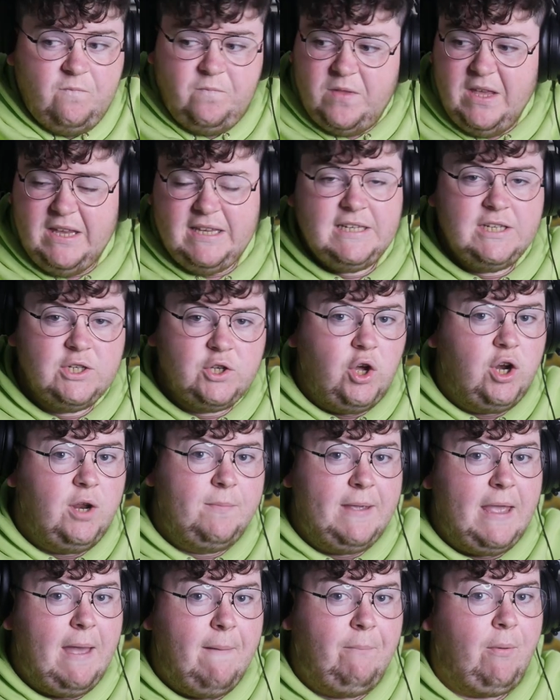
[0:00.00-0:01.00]
this is going to
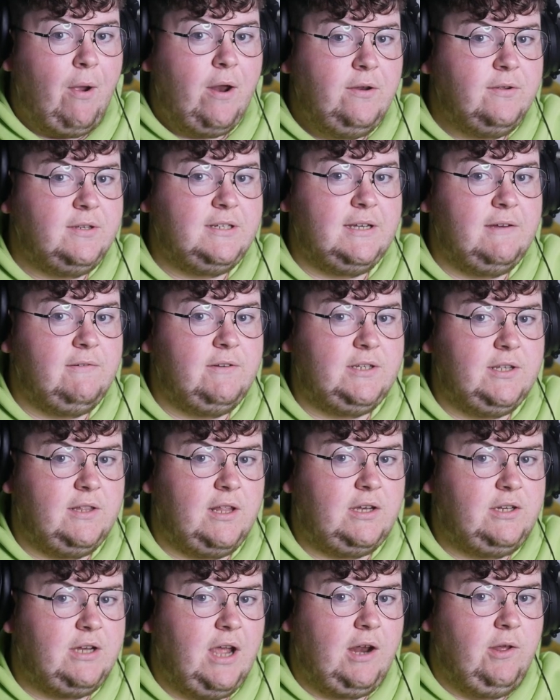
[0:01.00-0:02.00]
be a brand new series on
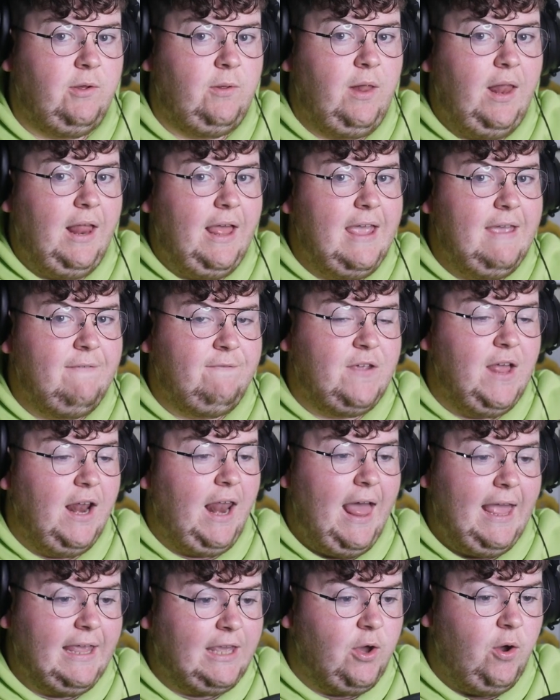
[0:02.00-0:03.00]
the channel. If you
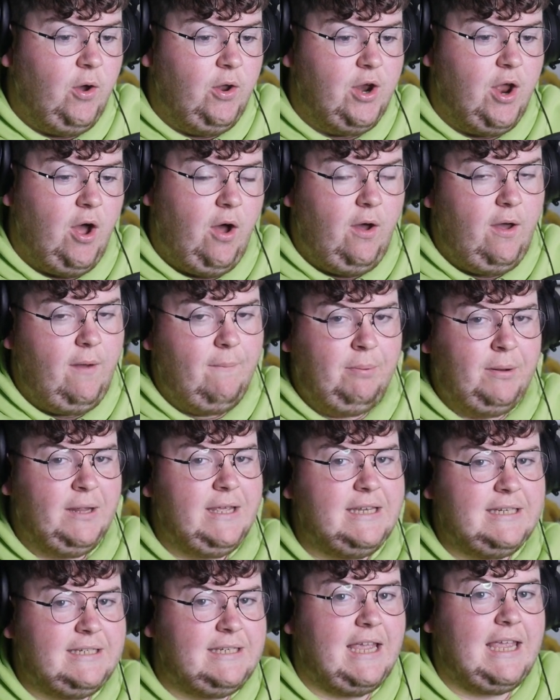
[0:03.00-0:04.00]
like it or not,
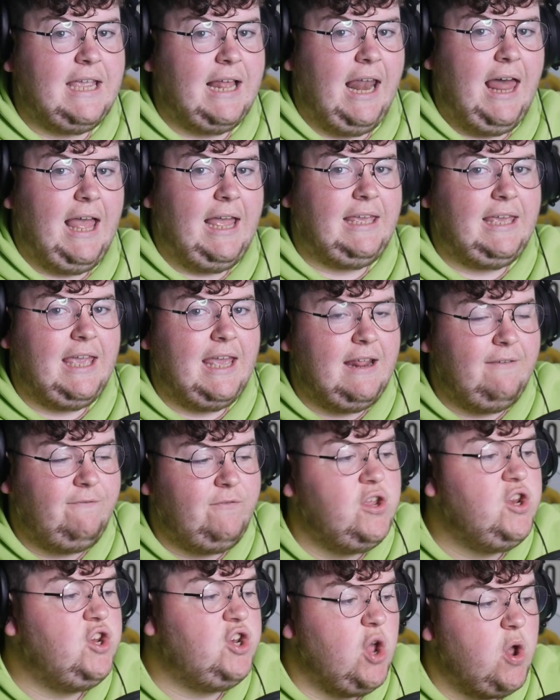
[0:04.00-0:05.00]
please say you like it. And
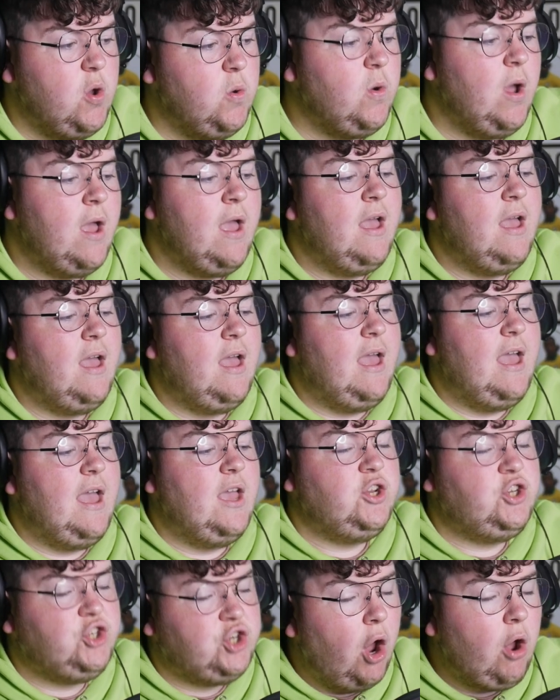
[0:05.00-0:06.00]
if you do,
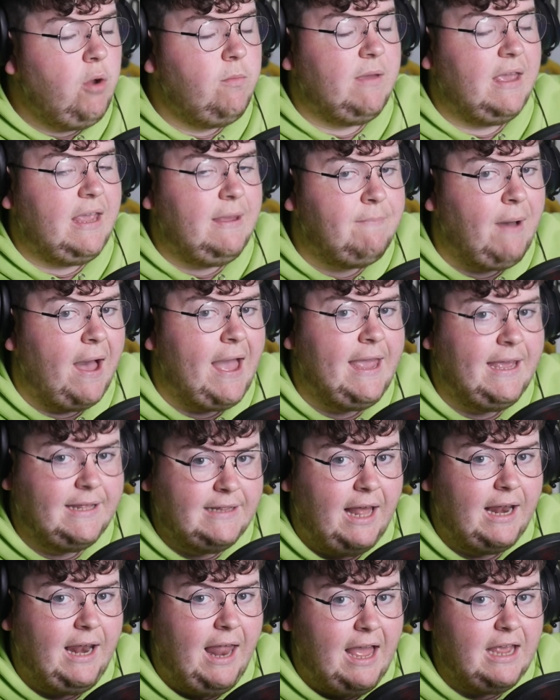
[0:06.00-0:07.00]
show me by hitting
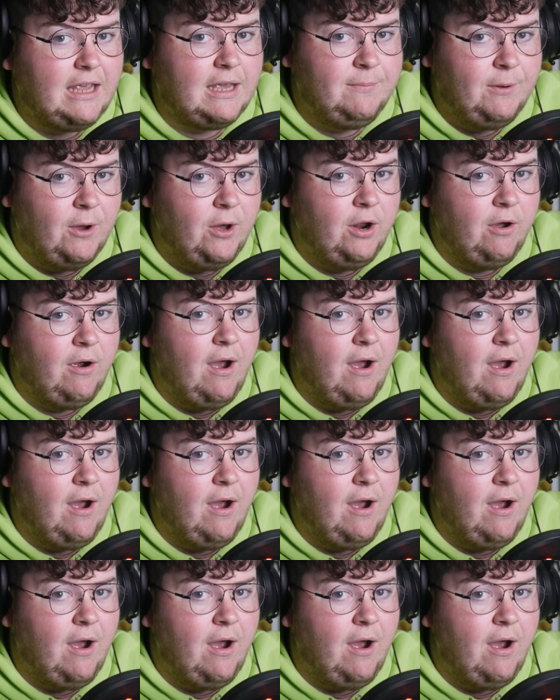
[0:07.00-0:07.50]
that like button,